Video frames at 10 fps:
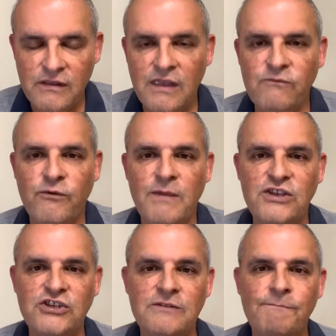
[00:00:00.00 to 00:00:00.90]

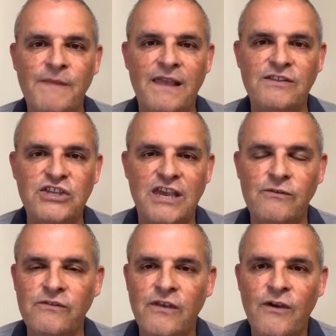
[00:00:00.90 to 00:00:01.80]
information
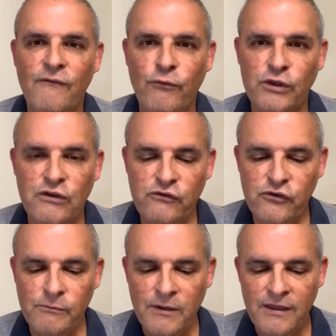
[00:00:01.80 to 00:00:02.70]
channels for
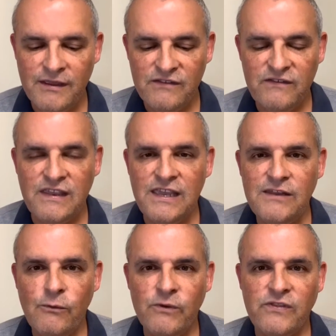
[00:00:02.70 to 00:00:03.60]
YouTube.
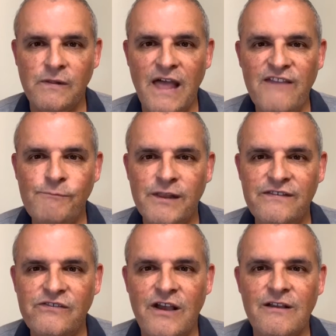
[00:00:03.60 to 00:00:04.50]
Dean with
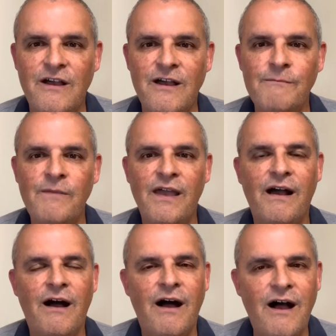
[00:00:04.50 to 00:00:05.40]
theliveplace.com.
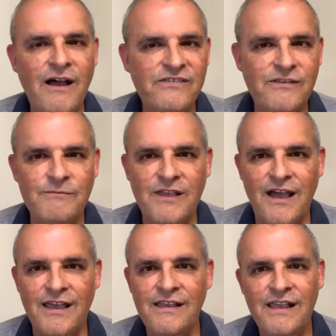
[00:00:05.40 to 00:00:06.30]
Awesome
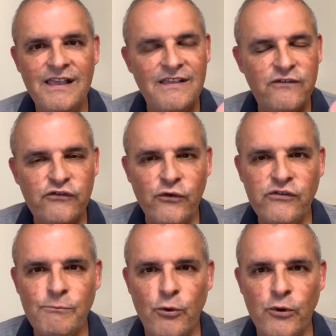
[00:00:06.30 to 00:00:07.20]
guy. He's so
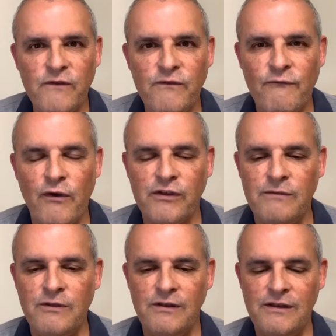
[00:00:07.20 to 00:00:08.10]
supportive of our
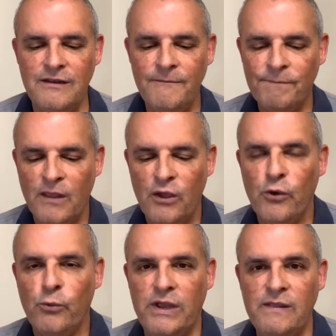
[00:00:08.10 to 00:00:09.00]
community.
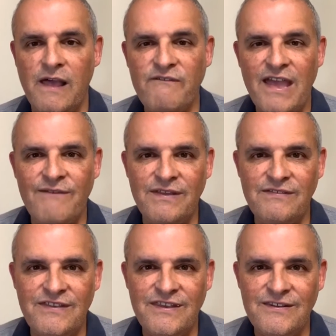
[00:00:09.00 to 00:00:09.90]
We love having
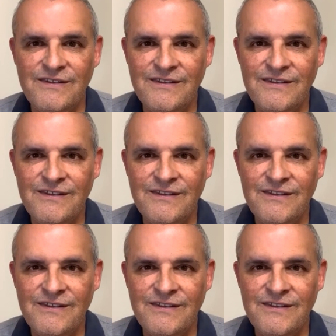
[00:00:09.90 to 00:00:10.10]
Dean